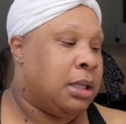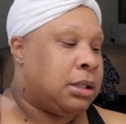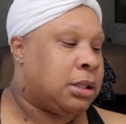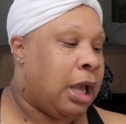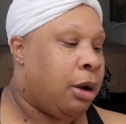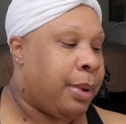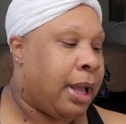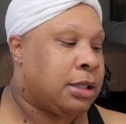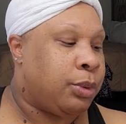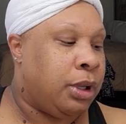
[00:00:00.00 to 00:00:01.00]
scalp
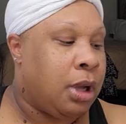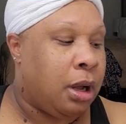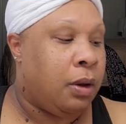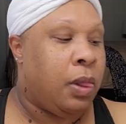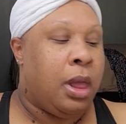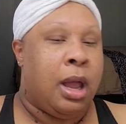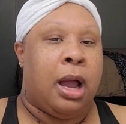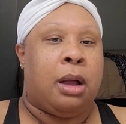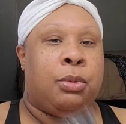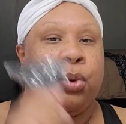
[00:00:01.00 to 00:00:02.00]
as we go.
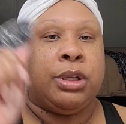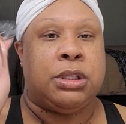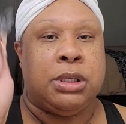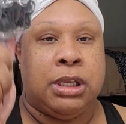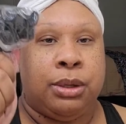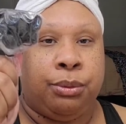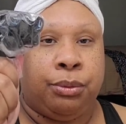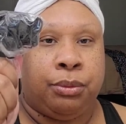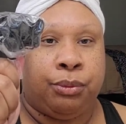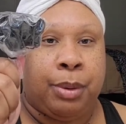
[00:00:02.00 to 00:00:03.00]
I'm going to need
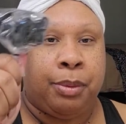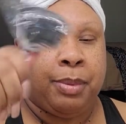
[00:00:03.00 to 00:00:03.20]
rubber